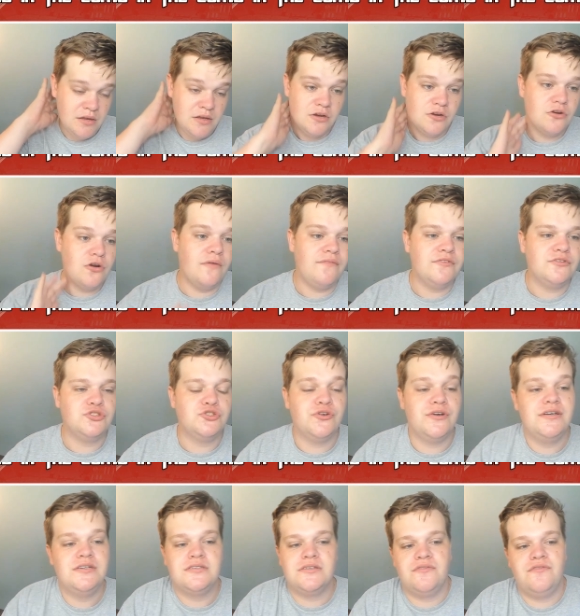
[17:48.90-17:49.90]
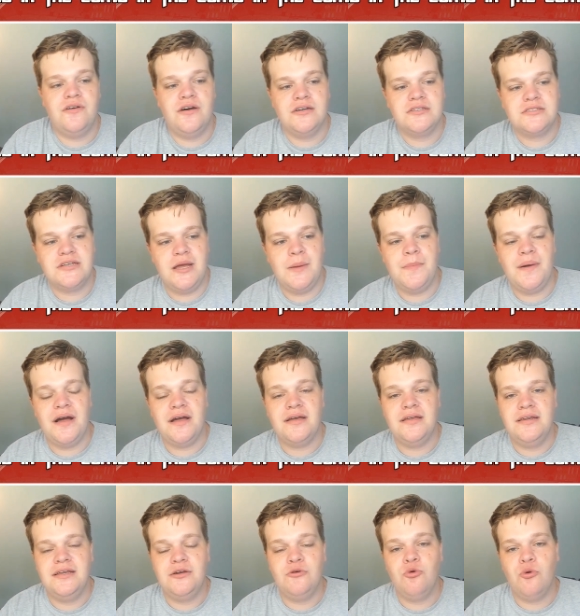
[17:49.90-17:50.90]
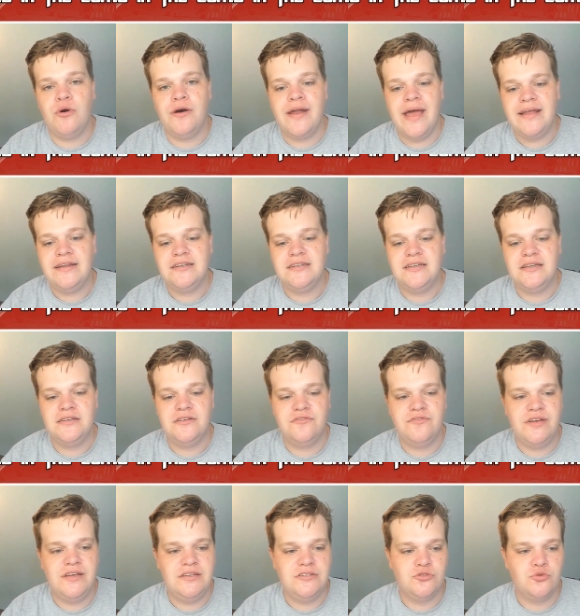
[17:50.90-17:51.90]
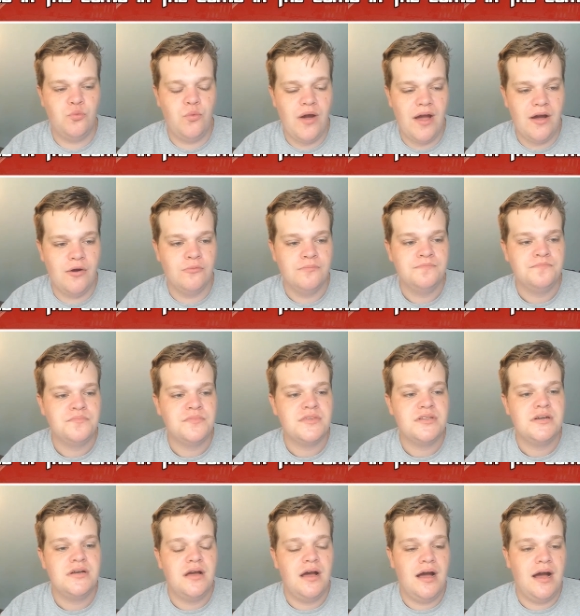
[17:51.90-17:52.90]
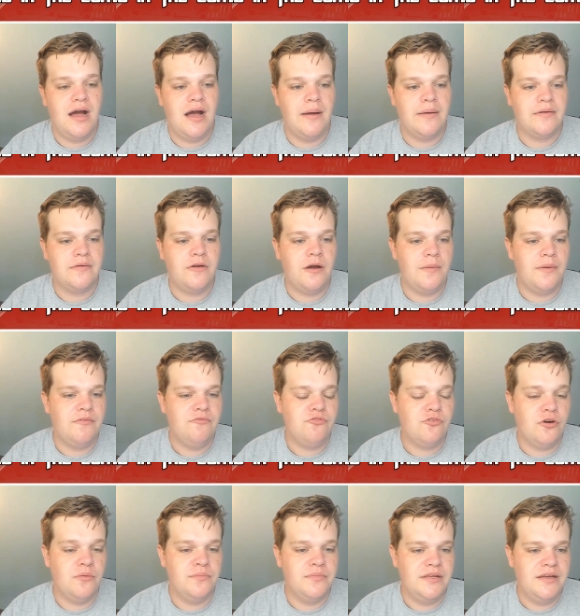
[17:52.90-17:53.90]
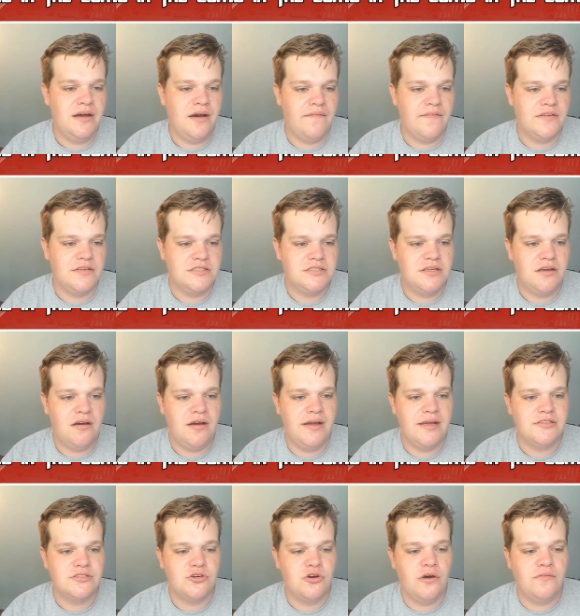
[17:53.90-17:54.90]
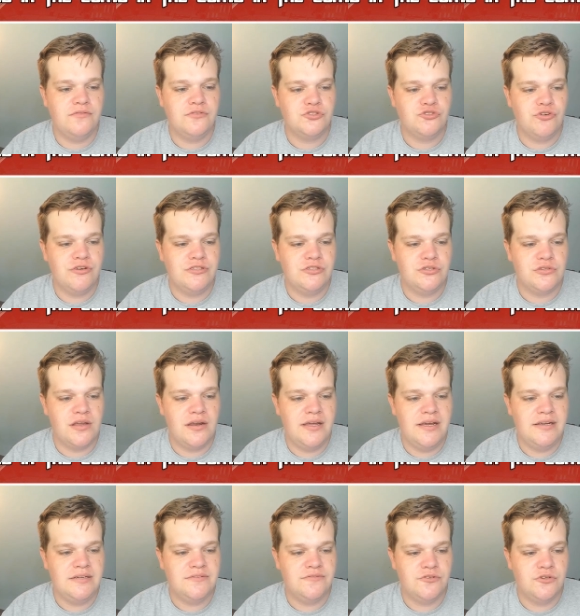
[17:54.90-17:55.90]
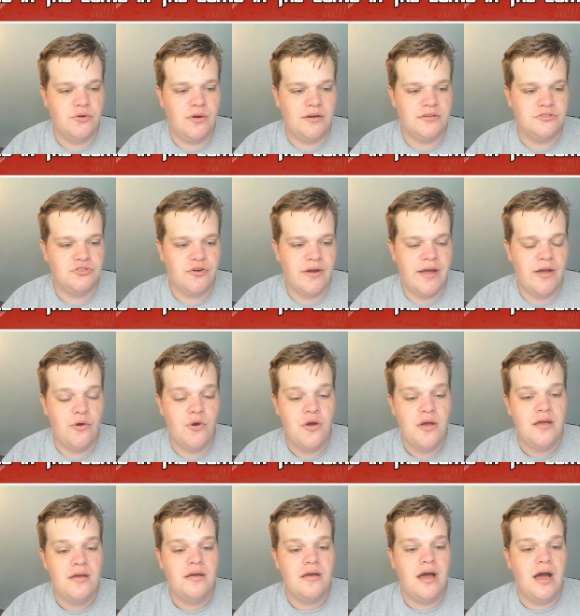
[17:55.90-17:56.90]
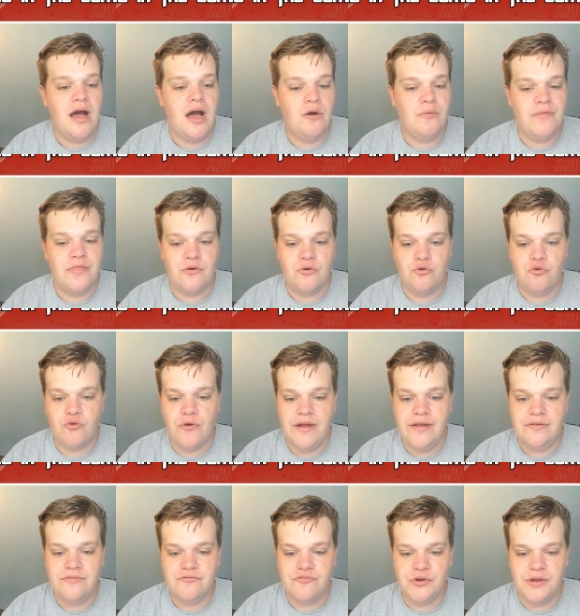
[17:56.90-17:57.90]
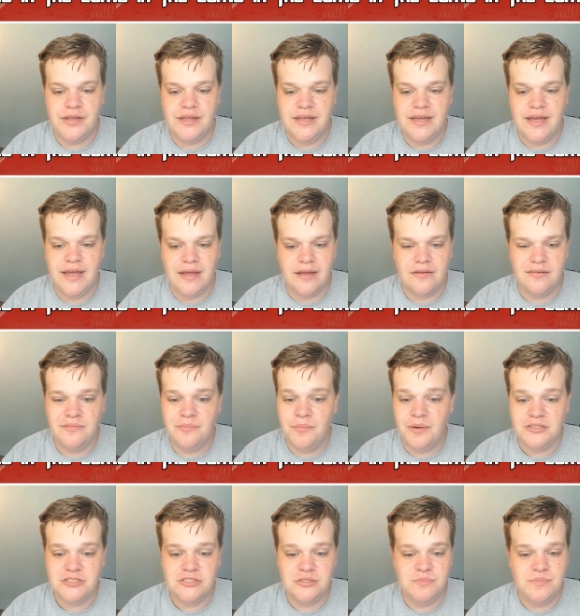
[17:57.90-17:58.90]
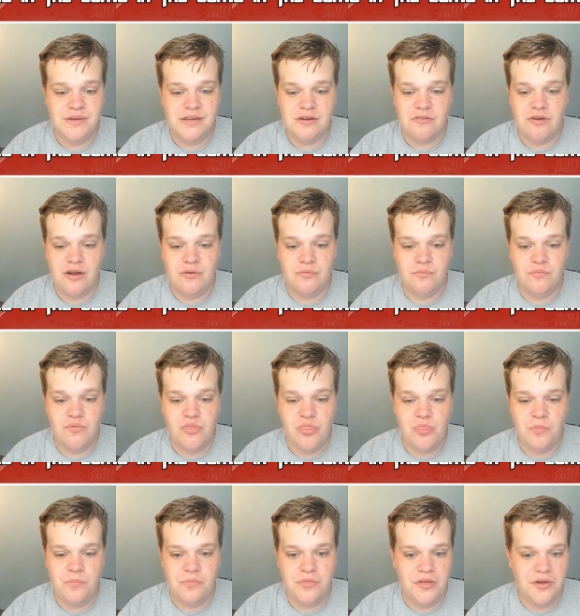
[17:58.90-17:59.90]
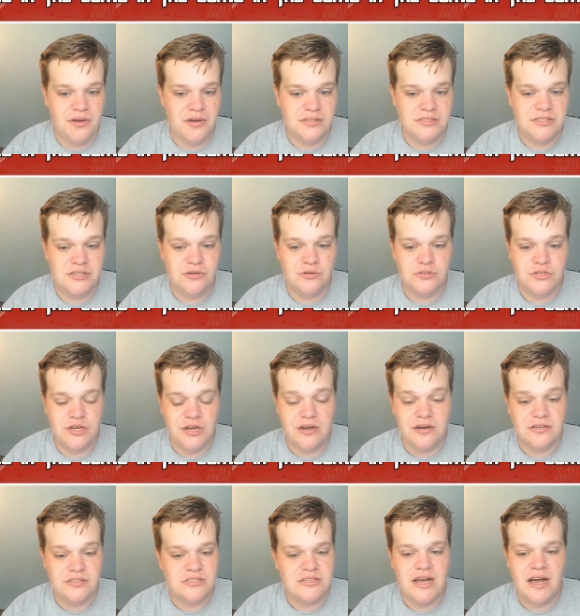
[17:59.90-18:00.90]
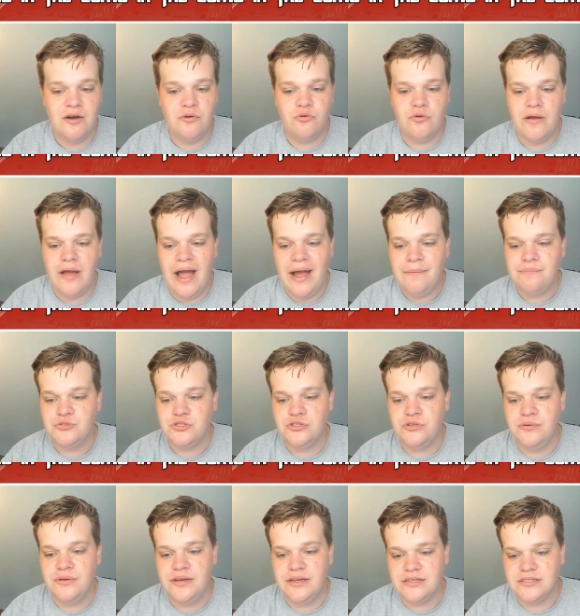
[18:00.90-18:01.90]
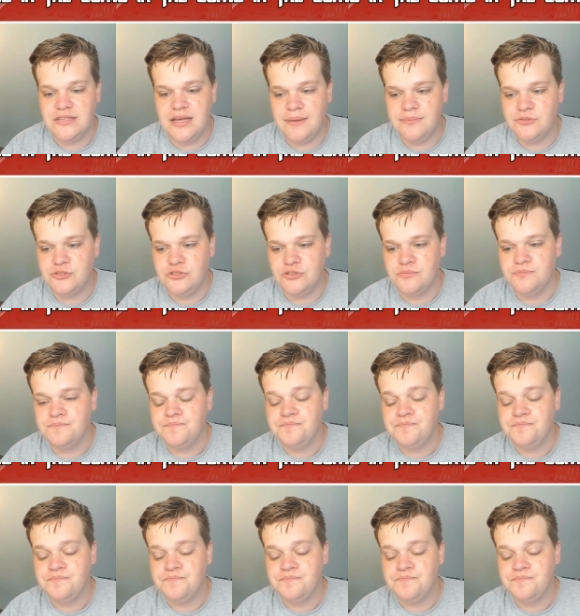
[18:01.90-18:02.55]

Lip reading: Coventry's first game back in League One ended in defeat as well, coming from the other side. Coventry took the lead through Andreu with a great free kick. It must have been around 30 odd yards out. Absolutely exceptional.